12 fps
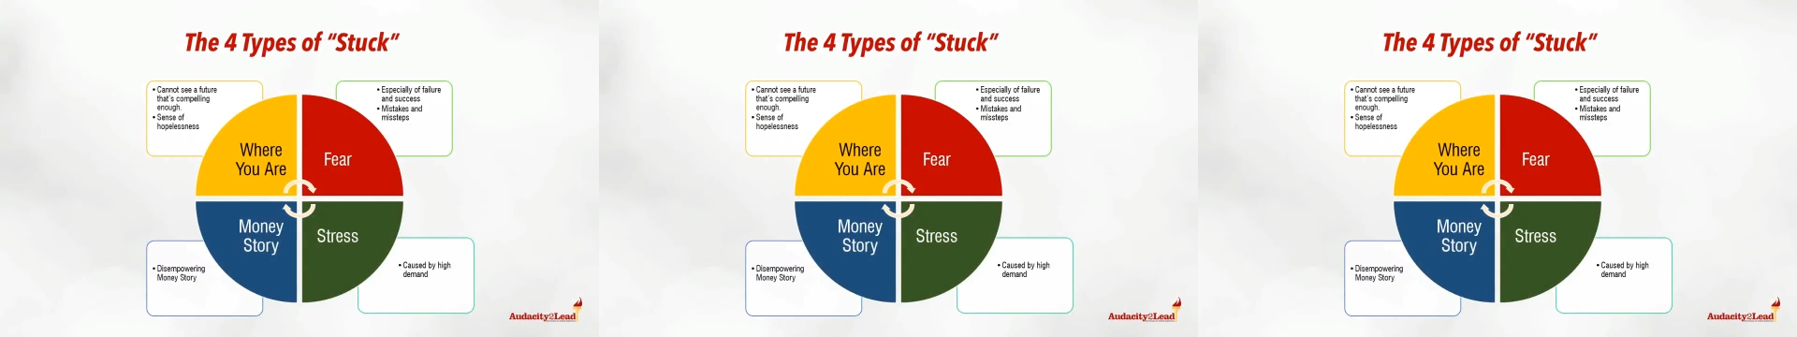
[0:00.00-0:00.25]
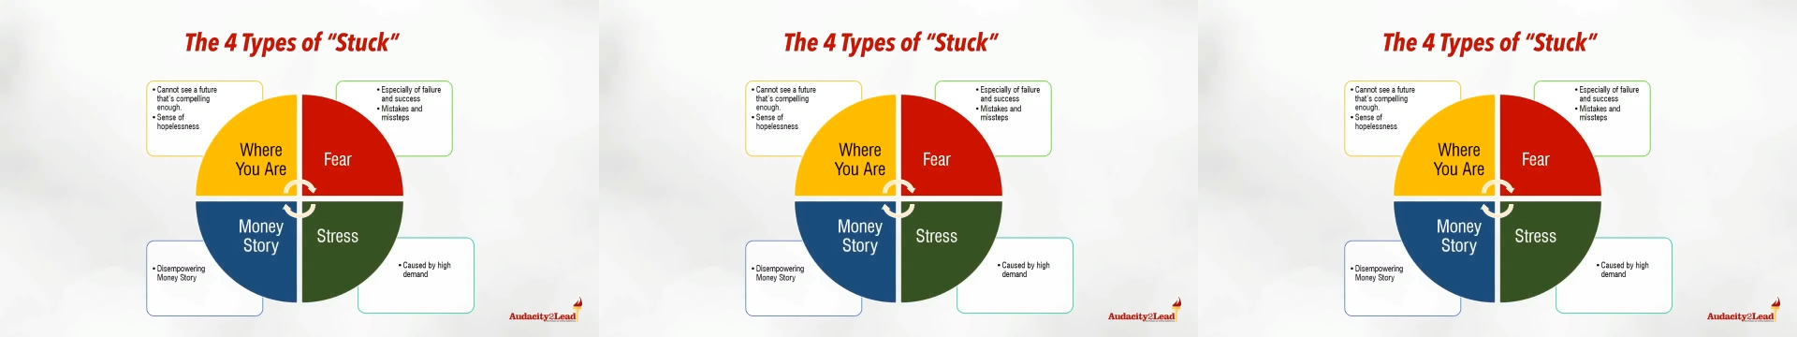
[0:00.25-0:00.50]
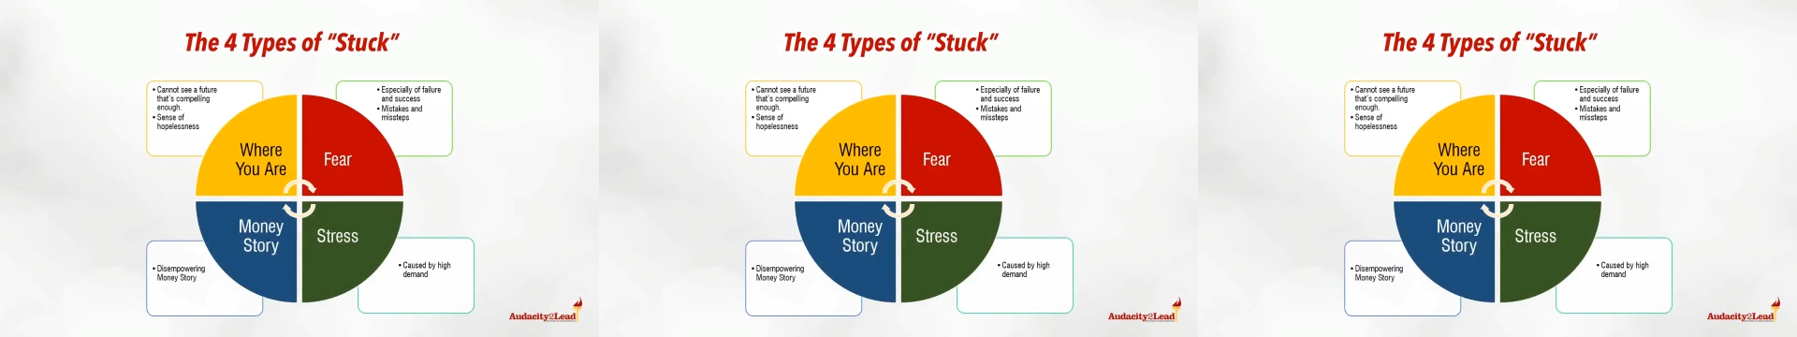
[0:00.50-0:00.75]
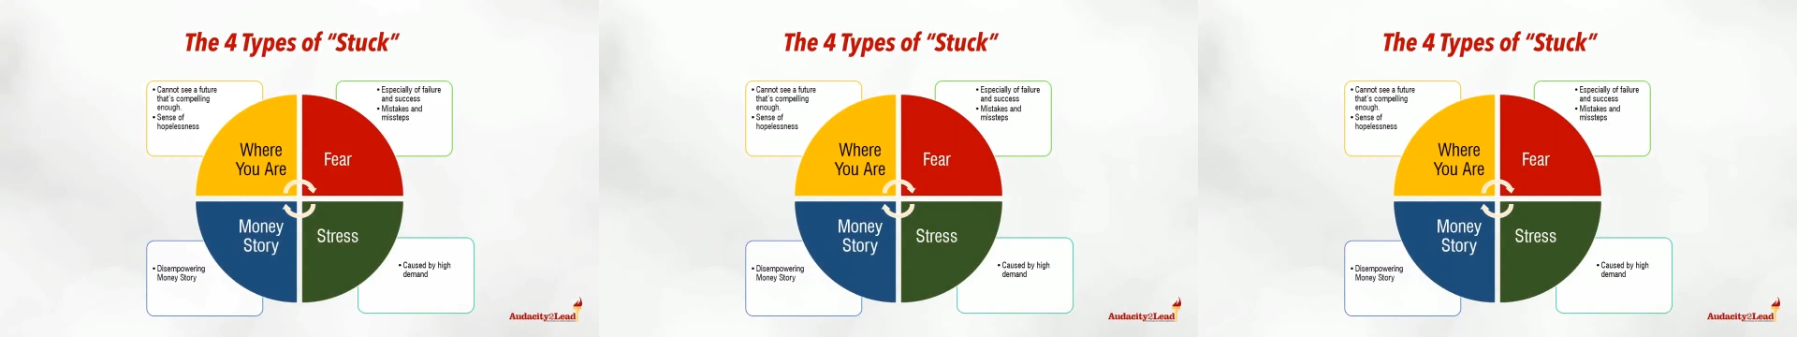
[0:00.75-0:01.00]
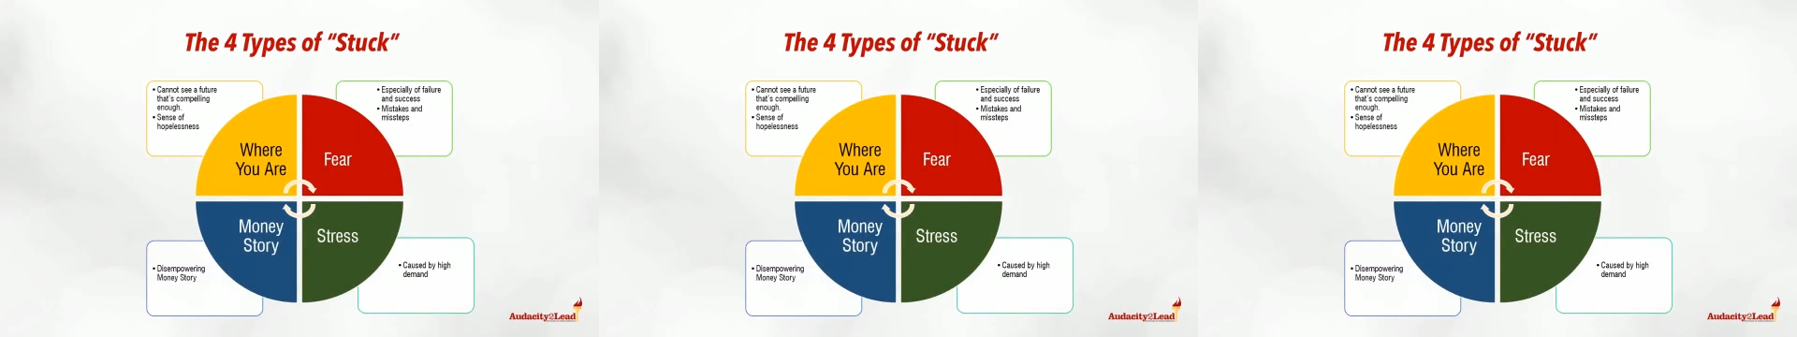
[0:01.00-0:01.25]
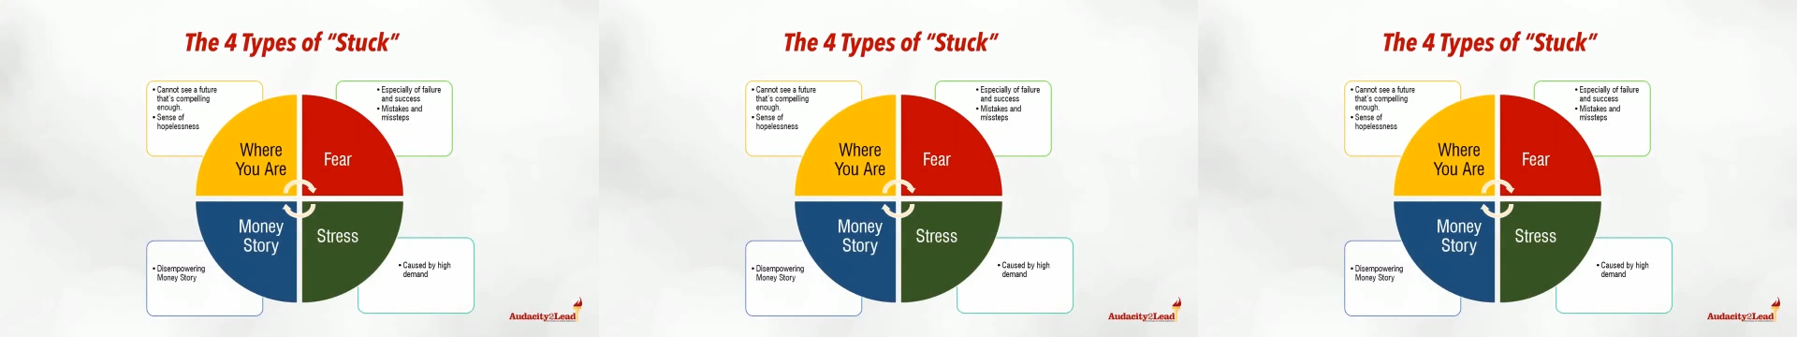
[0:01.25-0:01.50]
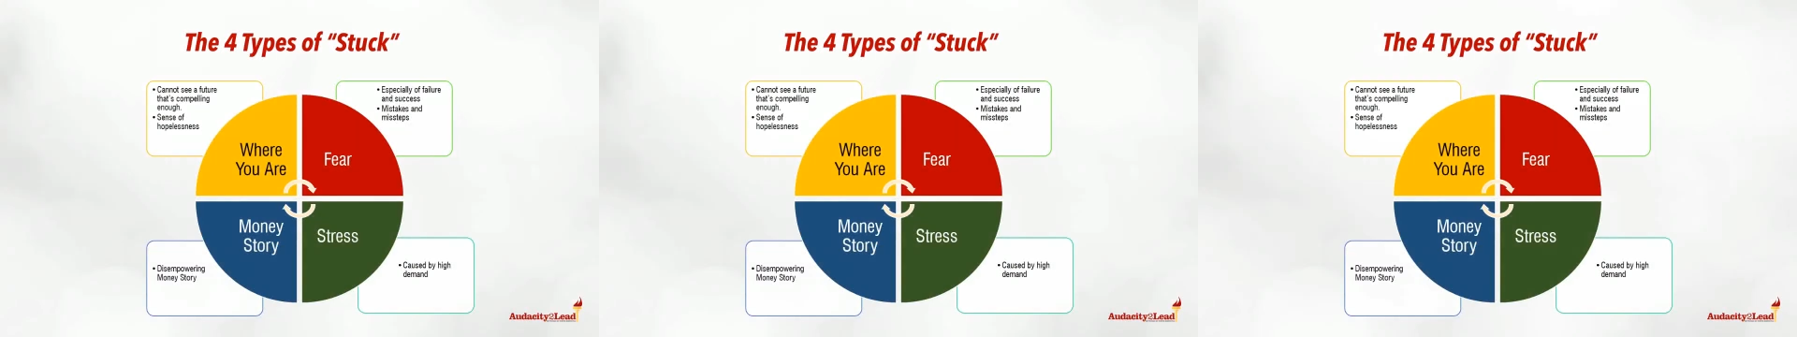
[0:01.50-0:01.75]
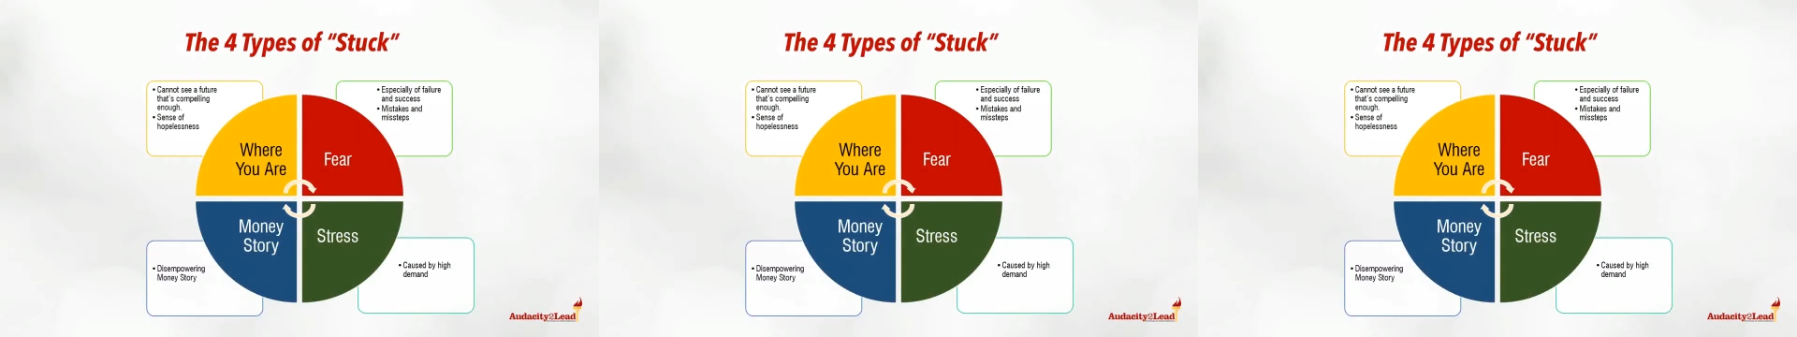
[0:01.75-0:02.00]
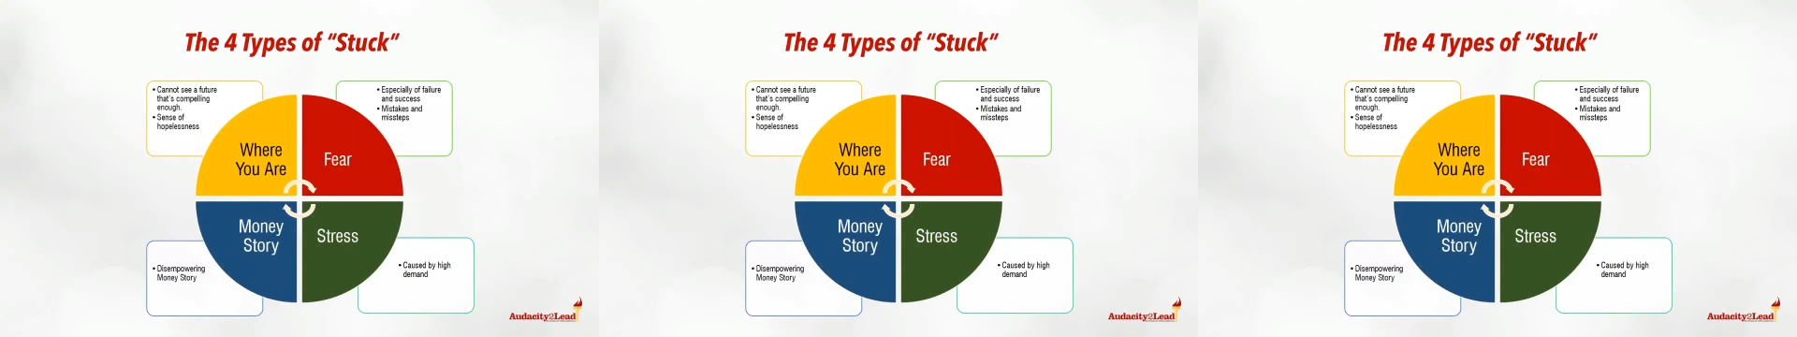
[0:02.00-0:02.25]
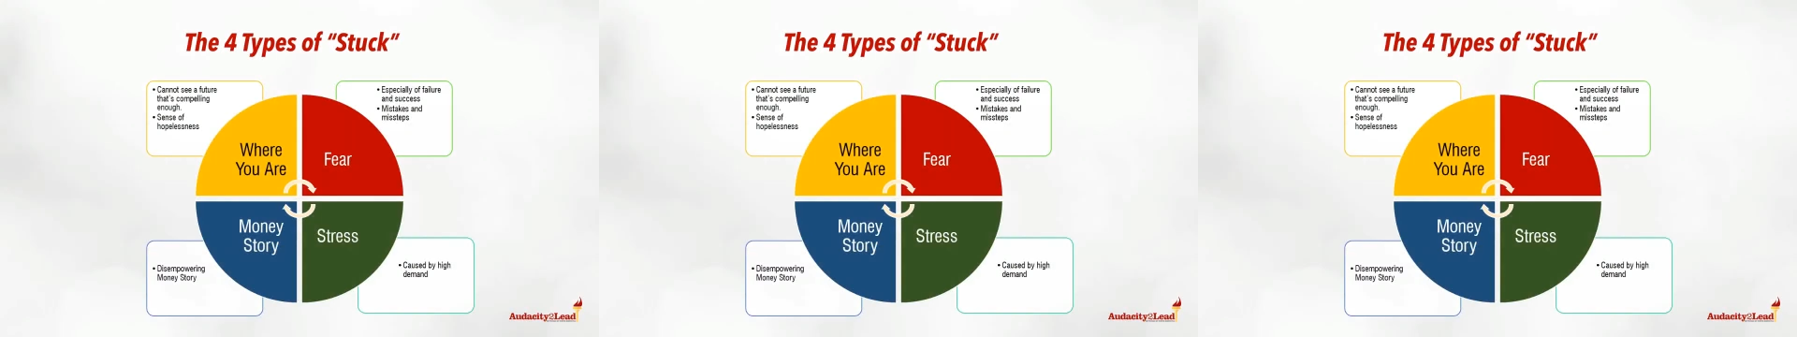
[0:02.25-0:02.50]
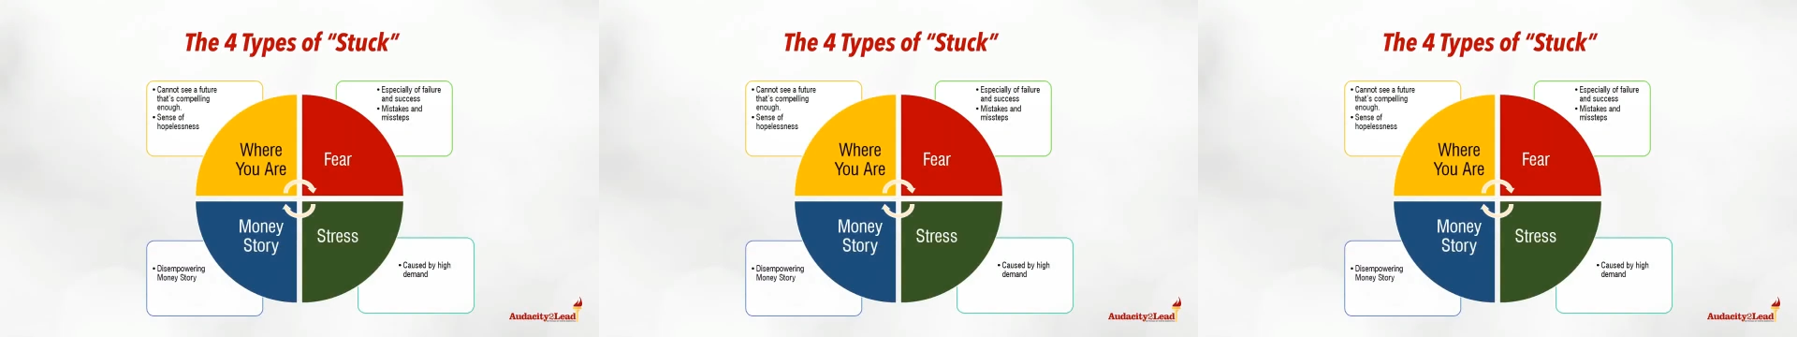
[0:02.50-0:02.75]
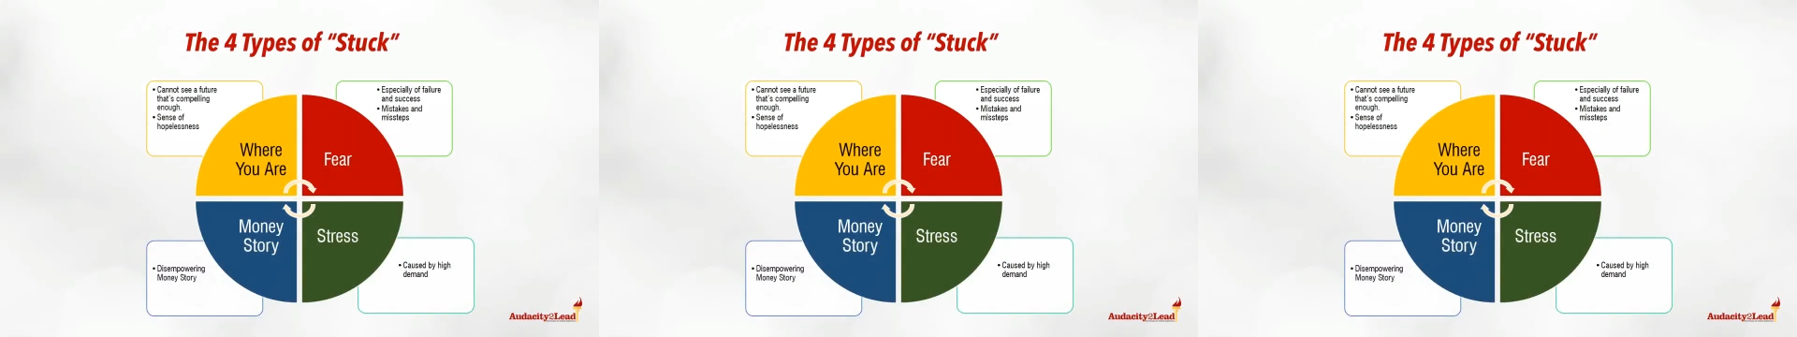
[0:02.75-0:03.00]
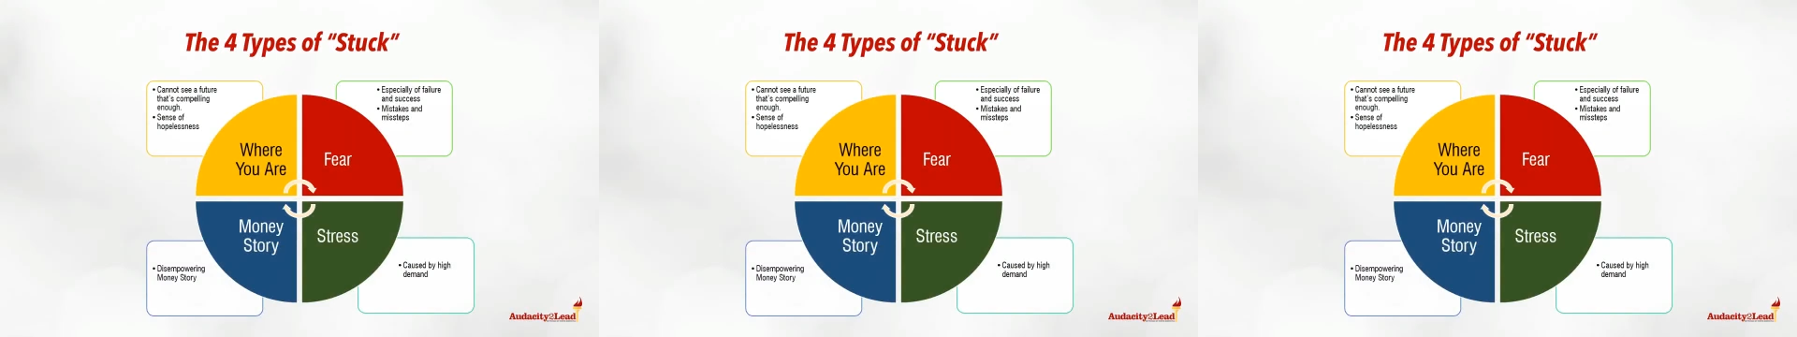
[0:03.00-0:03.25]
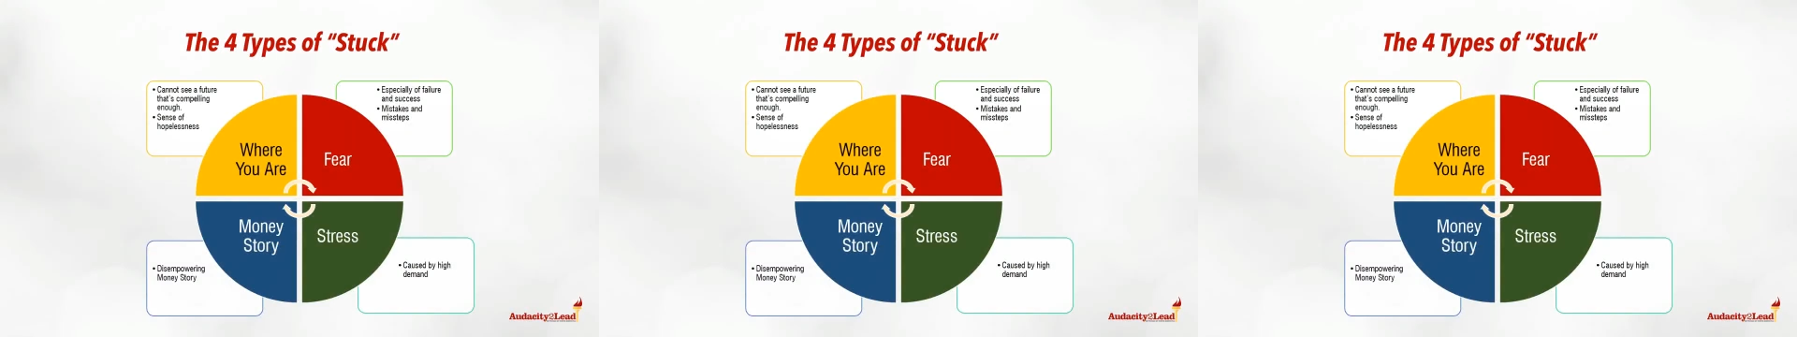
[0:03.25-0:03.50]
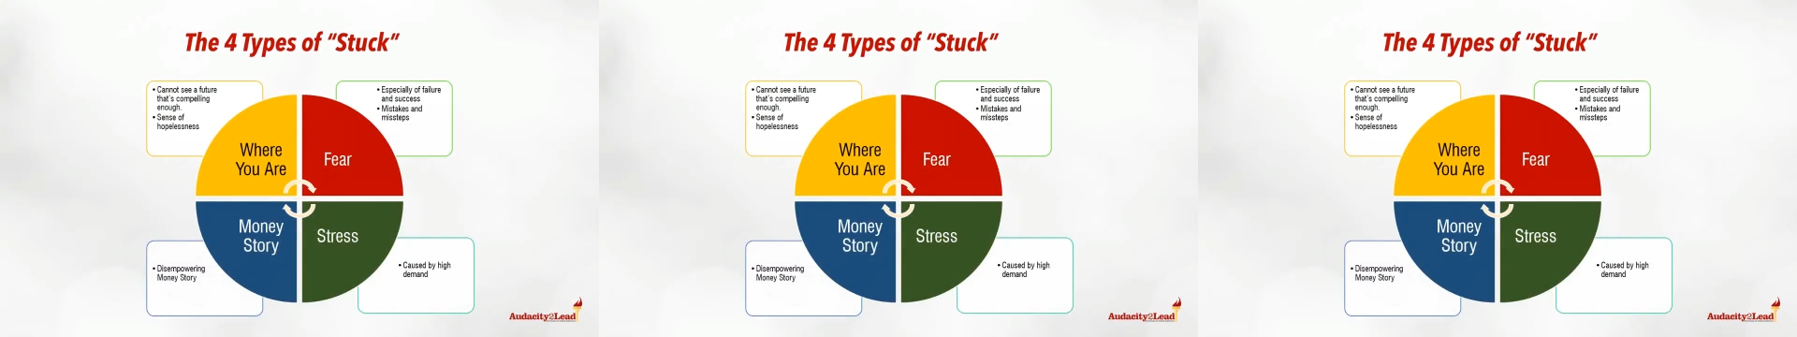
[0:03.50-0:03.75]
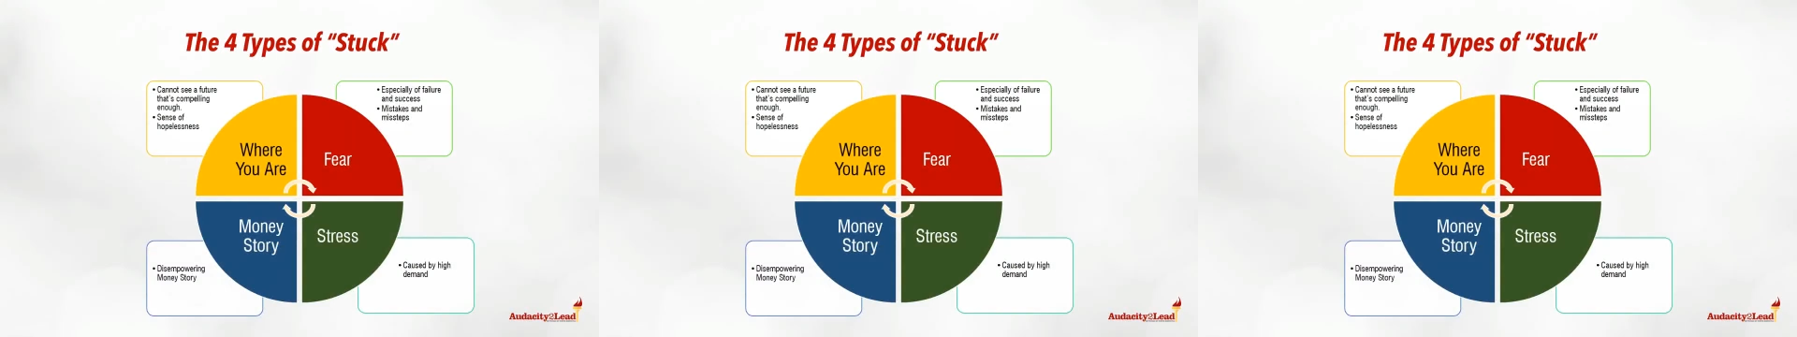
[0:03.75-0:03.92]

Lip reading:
(no speaker visible)